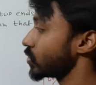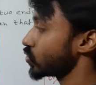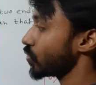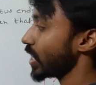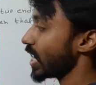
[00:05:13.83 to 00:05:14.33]

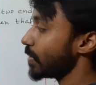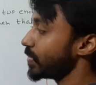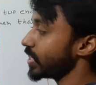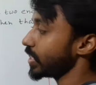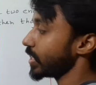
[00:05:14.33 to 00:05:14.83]
So A
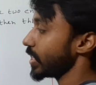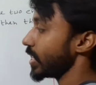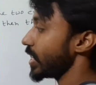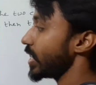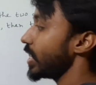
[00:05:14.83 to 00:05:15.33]

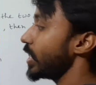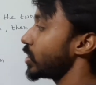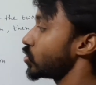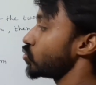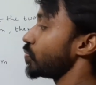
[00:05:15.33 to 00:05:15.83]

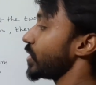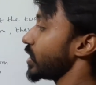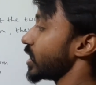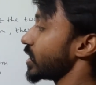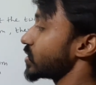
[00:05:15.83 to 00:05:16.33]
to
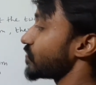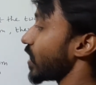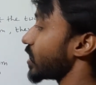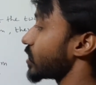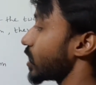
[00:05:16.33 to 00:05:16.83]
B, that is
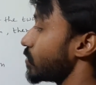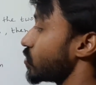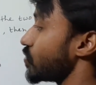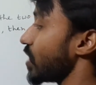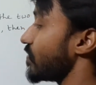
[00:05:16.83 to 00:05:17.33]
fulcrum
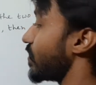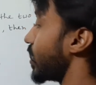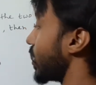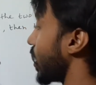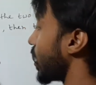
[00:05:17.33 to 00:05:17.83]
to
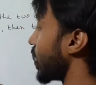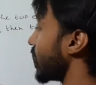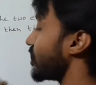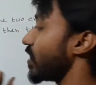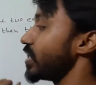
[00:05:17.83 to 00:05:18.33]
effort, are
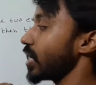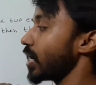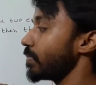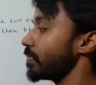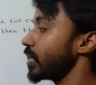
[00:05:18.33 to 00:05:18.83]
effort
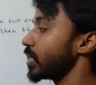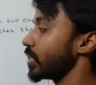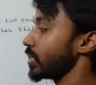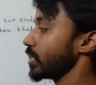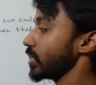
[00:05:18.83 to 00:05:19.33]
arm
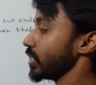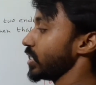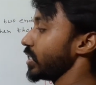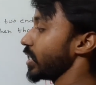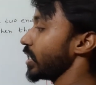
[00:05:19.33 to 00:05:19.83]

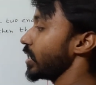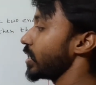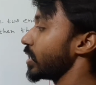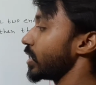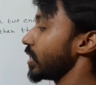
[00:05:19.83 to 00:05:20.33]

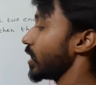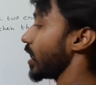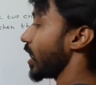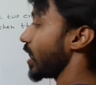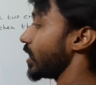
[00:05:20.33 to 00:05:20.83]
EA,
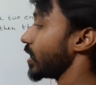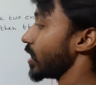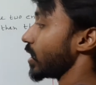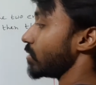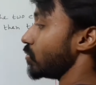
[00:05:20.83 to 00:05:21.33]
and
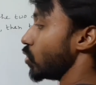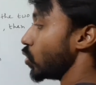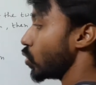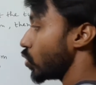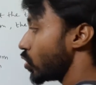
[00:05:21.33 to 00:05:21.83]

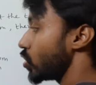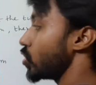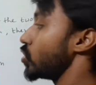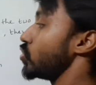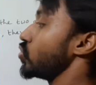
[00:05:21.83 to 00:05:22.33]
load
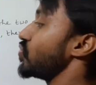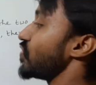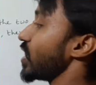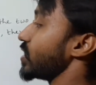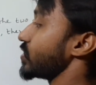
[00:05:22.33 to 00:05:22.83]
to
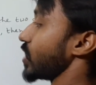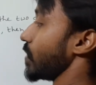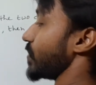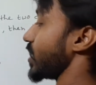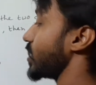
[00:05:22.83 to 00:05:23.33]

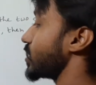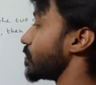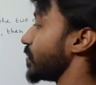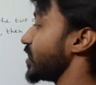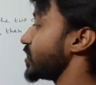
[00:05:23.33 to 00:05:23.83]
fulcrum, that is
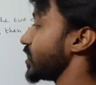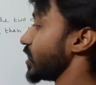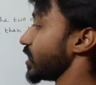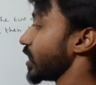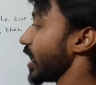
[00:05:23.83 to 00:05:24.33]

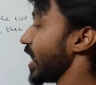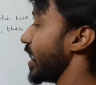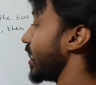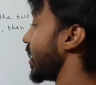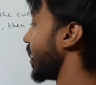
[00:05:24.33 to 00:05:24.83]
BC
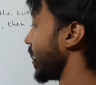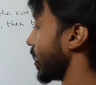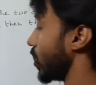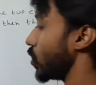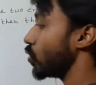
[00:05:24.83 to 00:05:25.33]

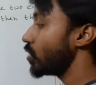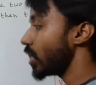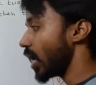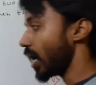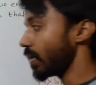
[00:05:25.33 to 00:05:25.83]
LA,
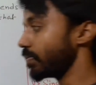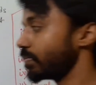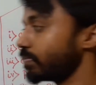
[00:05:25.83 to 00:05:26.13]
load arm,